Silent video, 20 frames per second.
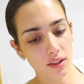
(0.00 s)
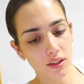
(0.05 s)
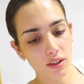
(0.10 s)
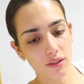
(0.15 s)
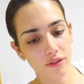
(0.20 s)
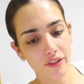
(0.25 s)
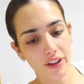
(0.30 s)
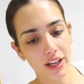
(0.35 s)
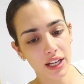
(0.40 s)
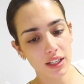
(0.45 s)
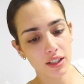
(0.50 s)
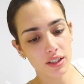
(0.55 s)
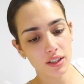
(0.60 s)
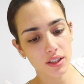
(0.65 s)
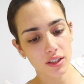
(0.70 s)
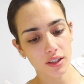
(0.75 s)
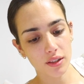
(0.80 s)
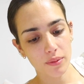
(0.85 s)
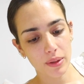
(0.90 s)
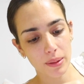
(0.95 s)
on the fact
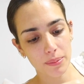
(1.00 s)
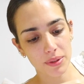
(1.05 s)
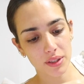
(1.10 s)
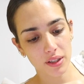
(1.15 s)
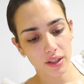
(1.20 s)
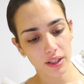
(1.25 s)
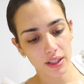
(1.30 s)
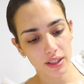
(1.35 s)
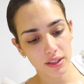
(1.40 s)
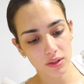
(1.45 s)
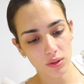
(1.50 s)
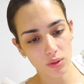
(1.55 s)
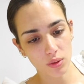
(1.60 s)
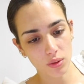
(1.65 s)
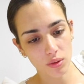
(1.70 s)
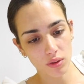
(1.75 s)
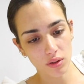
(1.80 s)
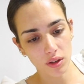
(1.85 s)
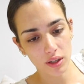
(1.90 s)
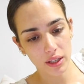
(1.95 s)
the website is
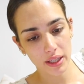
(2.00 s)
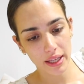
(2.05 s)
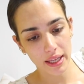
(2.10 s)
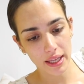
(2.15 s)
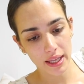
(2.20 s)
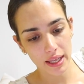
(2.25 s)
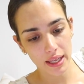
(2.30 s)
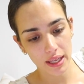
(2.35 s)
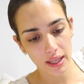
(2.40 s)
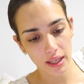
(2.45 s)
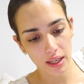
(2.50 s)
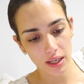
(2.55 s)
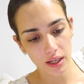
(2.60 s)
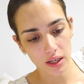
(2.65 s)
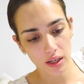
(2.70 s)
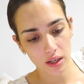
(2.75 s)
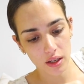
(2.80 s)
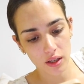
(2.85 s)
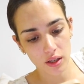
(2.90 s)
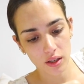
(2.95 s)
all
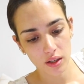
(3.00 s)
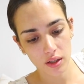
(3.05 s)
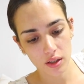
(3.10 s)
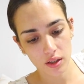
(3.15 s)
in,